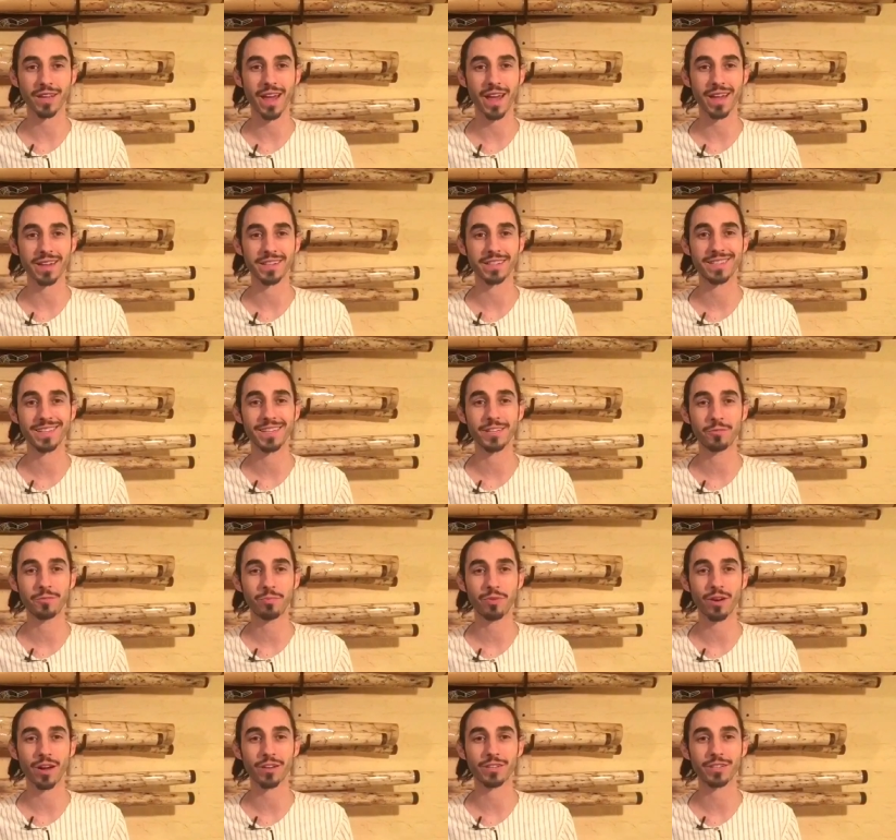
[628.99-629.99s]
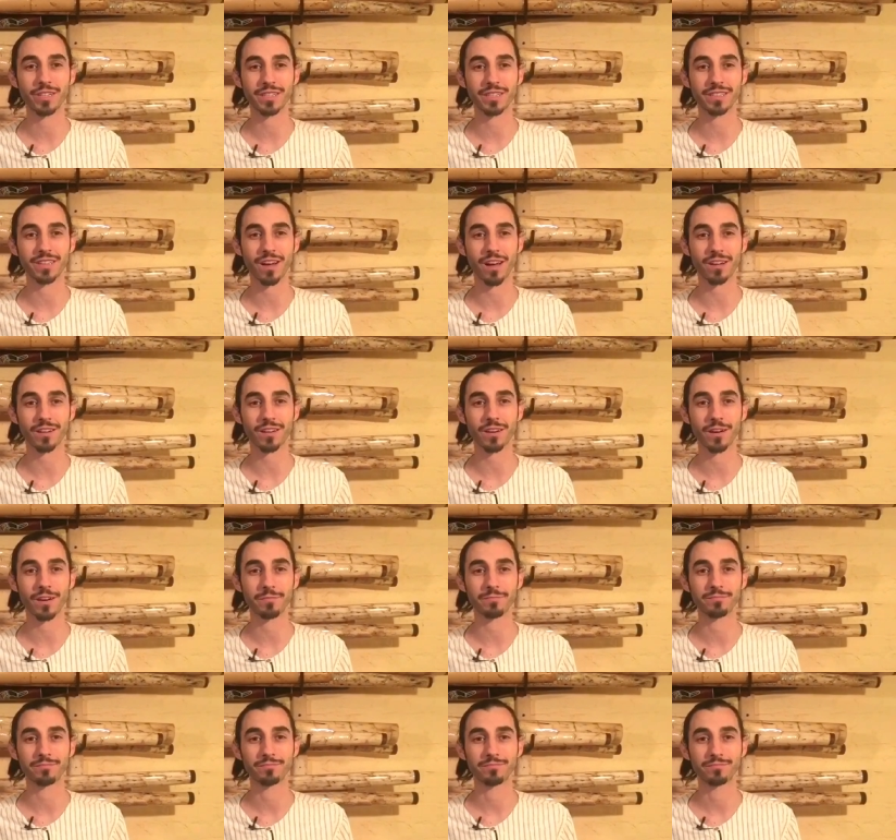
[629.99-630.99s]
at digproject.com.
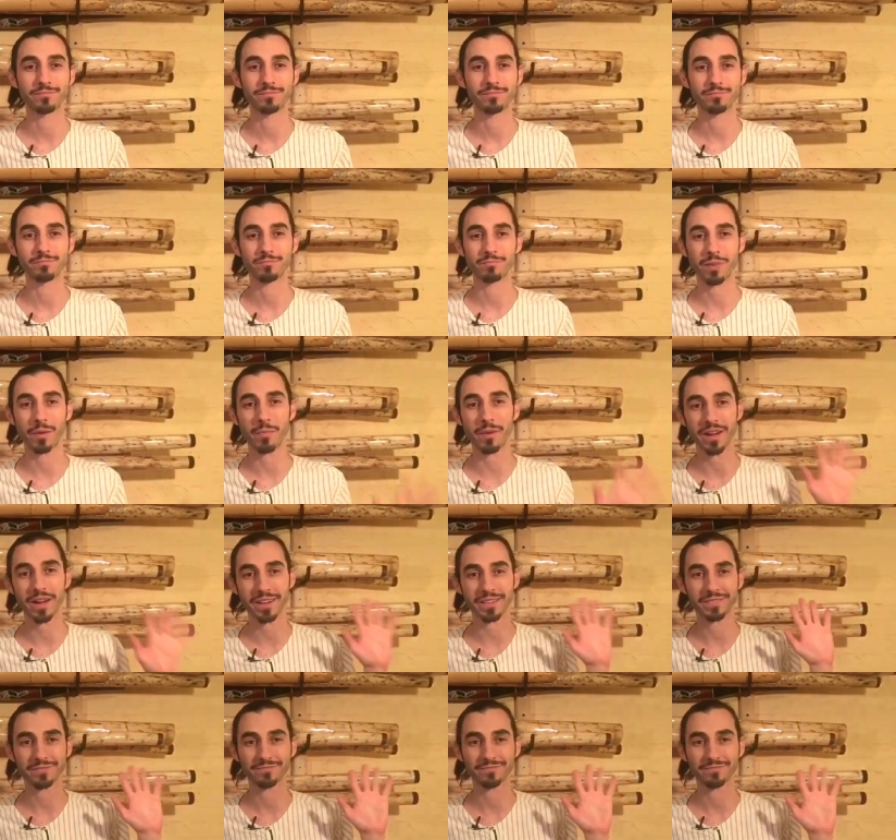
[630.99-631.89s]
Bye-bye.